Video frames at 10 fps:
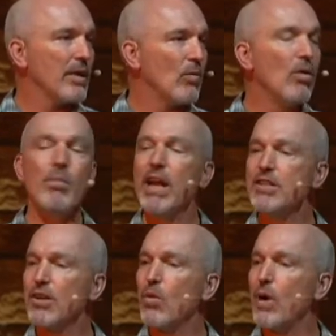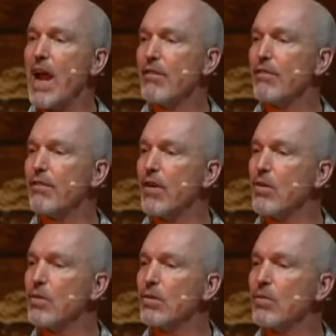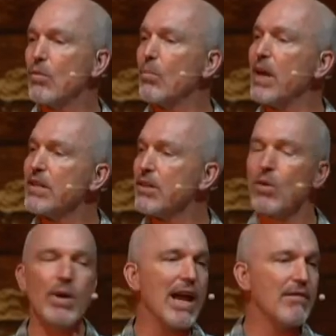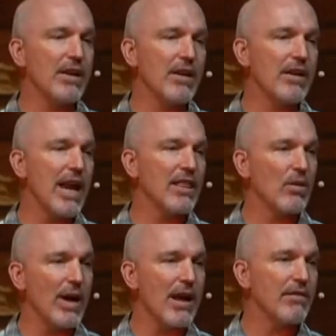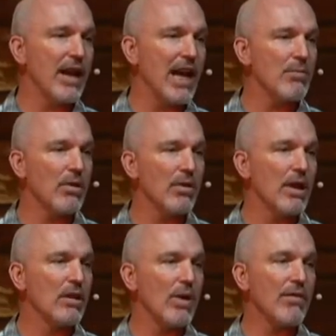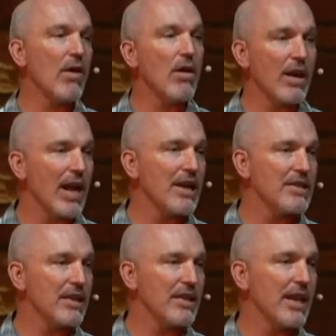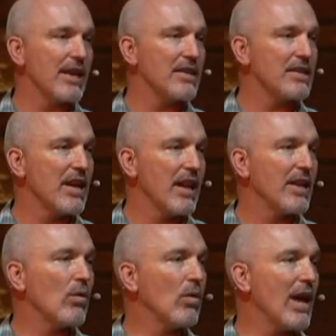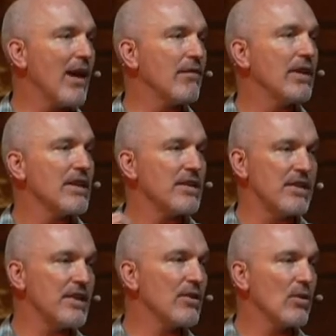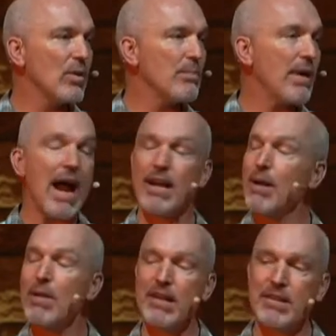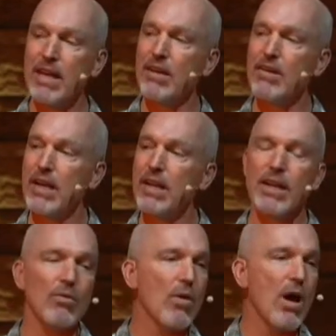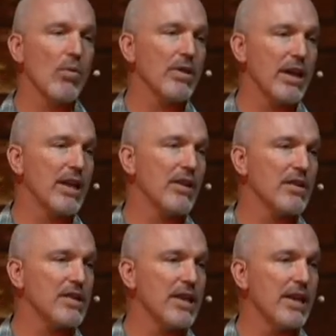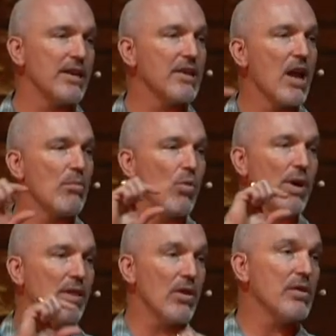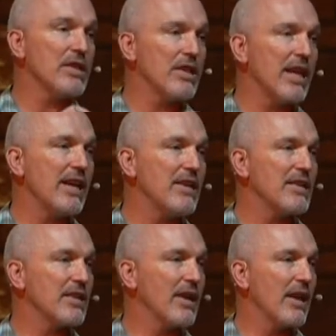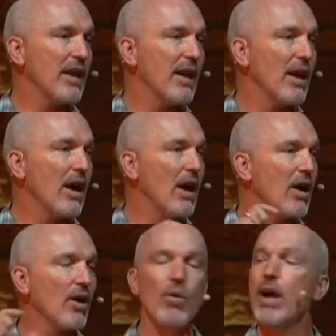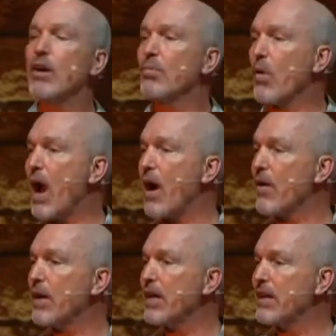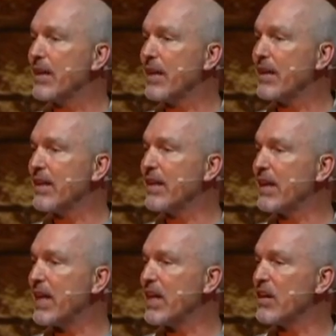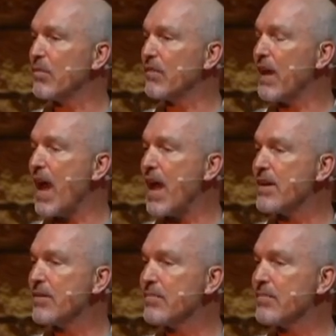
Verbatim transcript: We'll make sure we have a phone. We'll make sure we have internet, that we have cable, that we have all kinds of things that will have zero impact. And I'm not saying there's anything wrong with any of those things, but when those things are a greater priority than the kingdom of God,